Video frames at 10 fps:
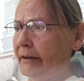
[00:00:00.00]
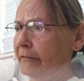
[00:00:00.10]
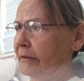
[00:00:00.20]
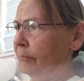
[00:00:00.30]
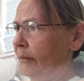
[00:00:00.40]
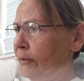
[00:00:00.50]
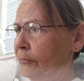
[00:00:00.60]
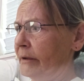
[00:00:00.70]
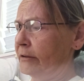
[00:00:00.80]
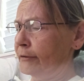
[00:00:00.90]
of and below
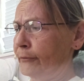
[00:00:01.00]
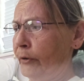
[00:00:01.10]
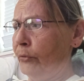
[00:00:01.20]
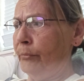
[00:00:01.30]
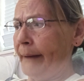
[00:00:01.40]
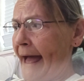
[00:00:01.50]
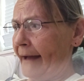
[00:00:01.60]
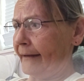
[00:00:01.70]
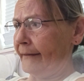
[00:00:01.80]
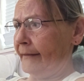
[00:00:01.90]
me scrolled back,